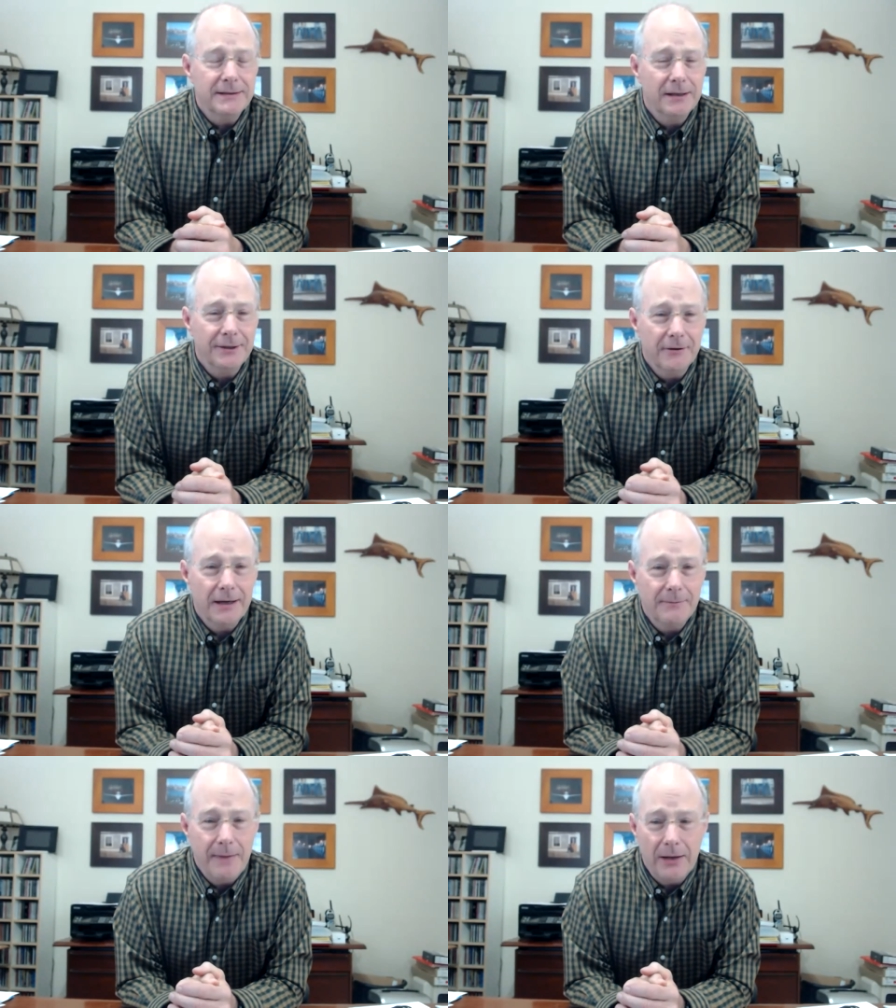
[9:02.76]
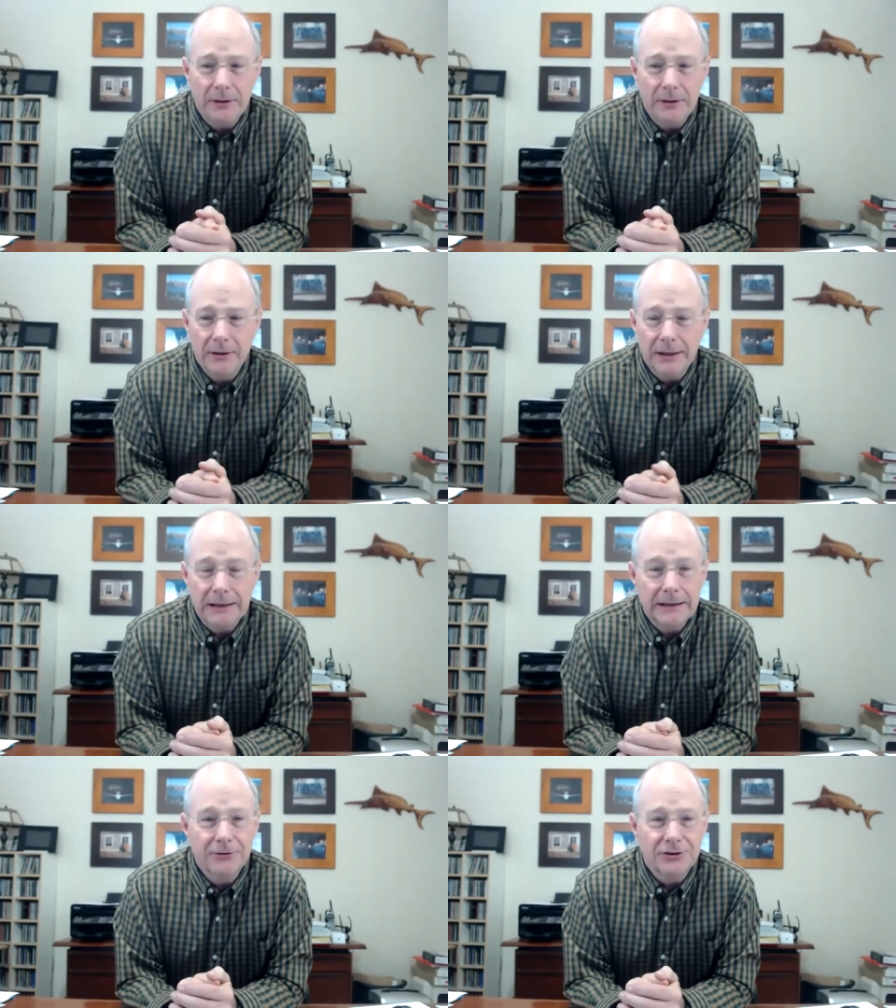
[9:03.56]
Telluride Mountaineering
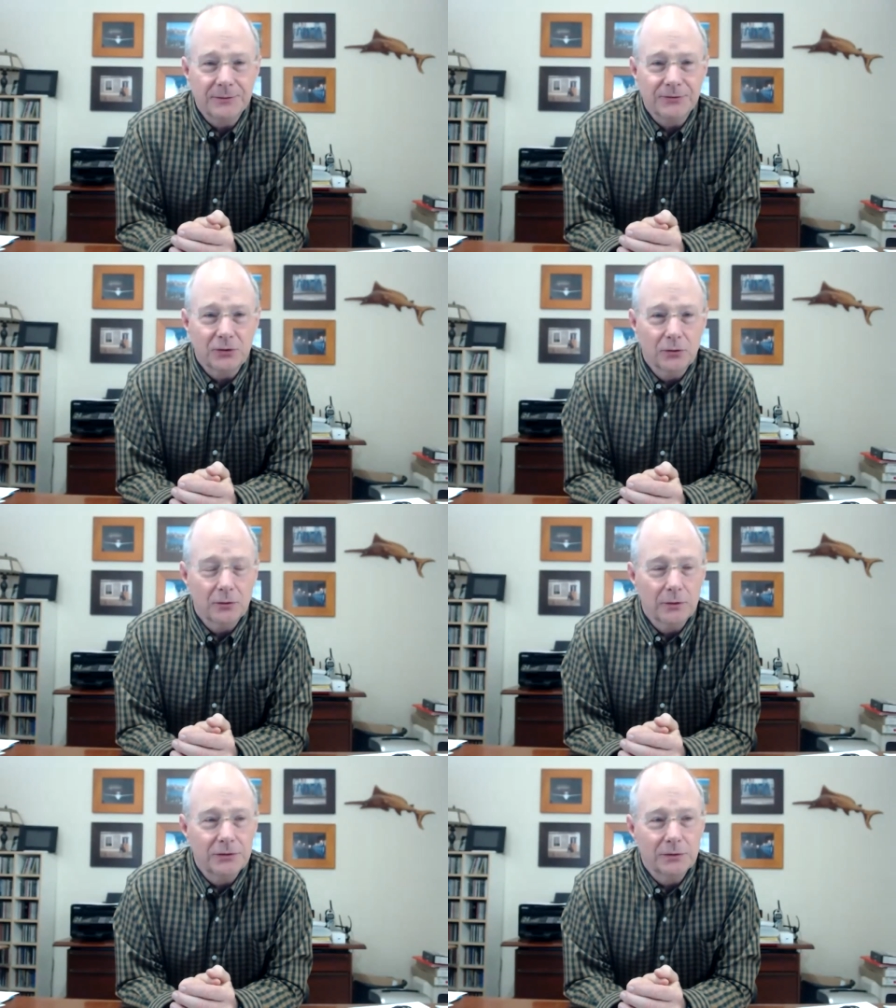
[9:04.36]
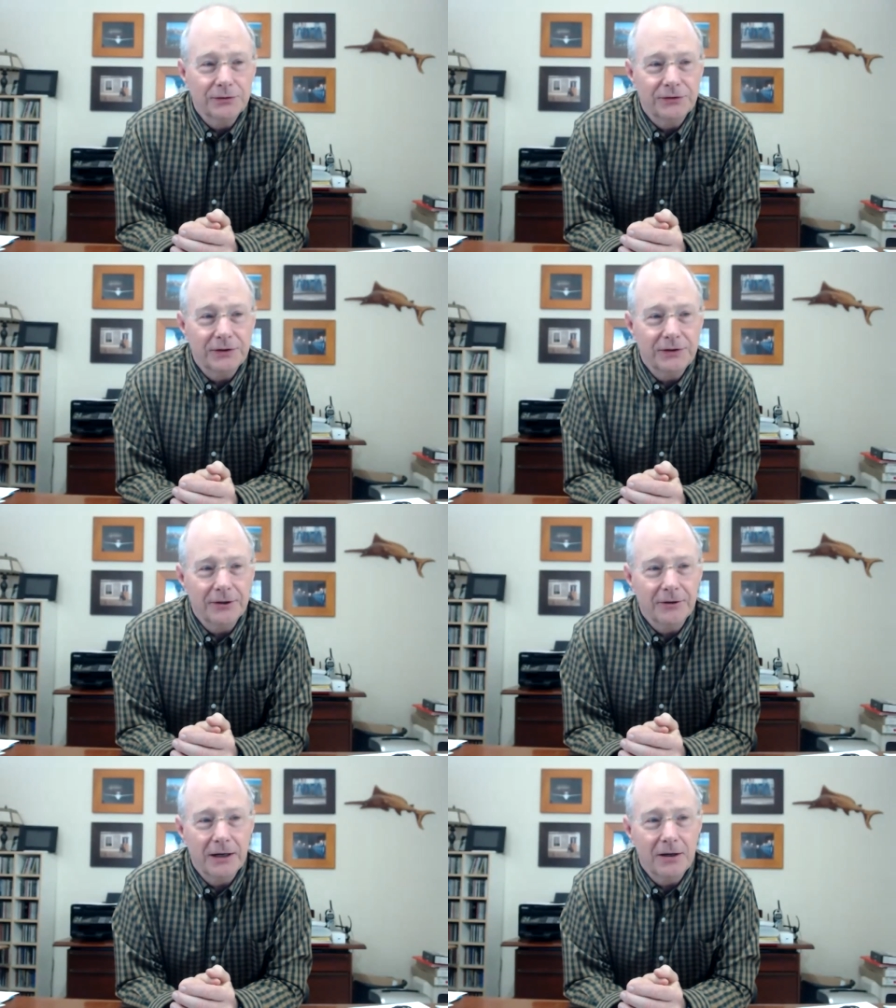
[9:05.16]
and Leadership School, which was in
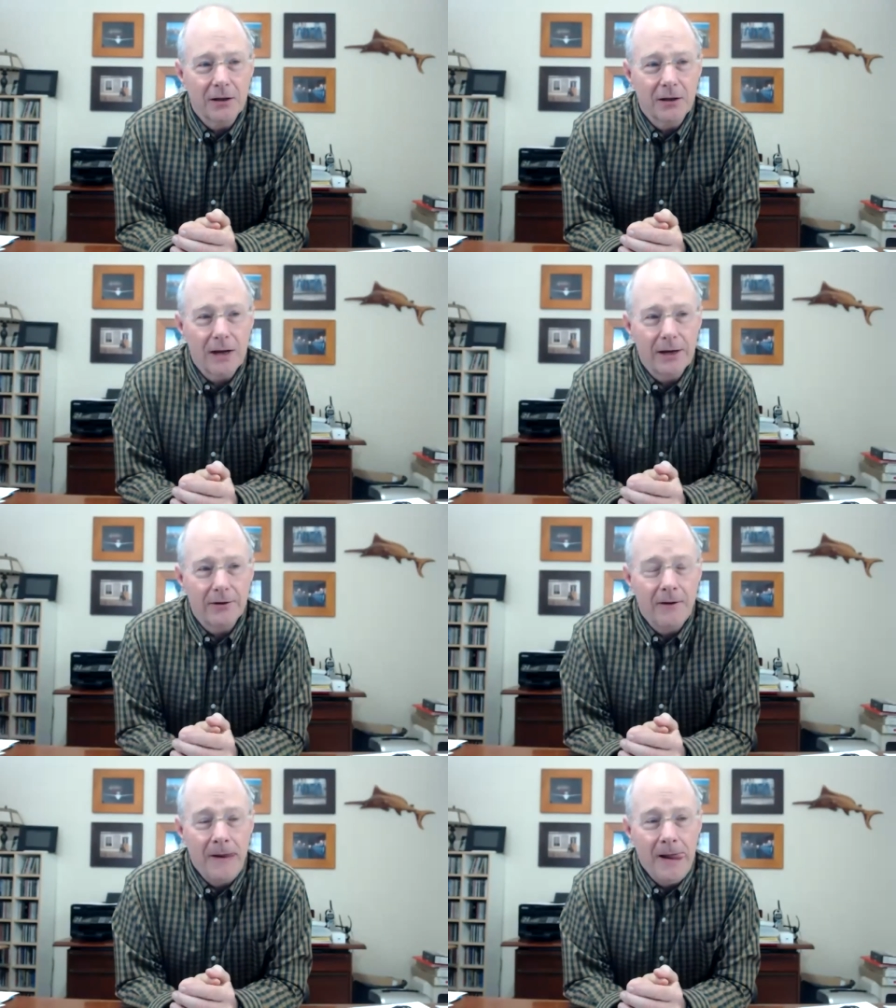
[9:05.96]
Telluride, Colorado.